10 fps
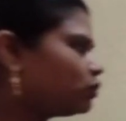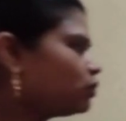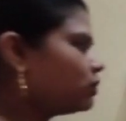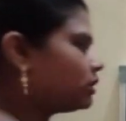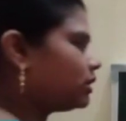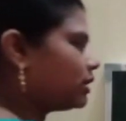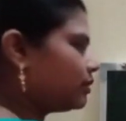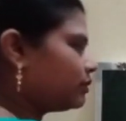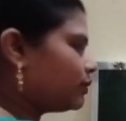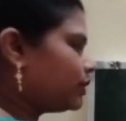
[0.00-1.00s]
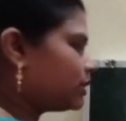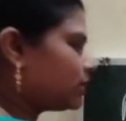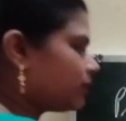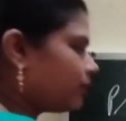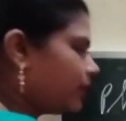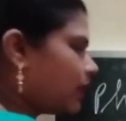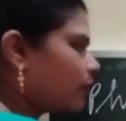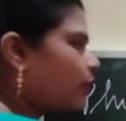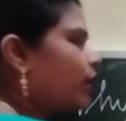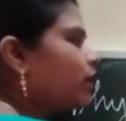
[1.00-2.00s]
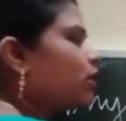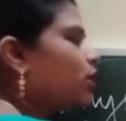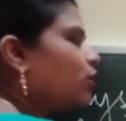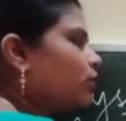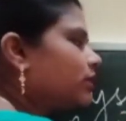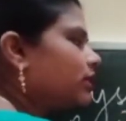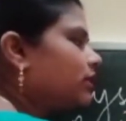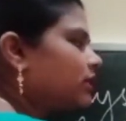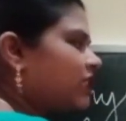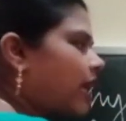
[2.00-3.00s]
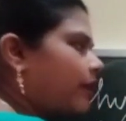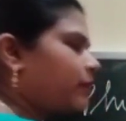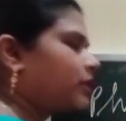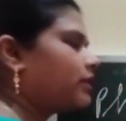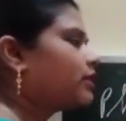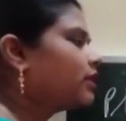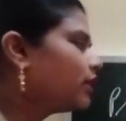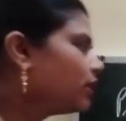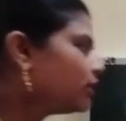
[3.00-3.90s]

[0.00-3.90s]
terms which we are going to use in the chapter. So let's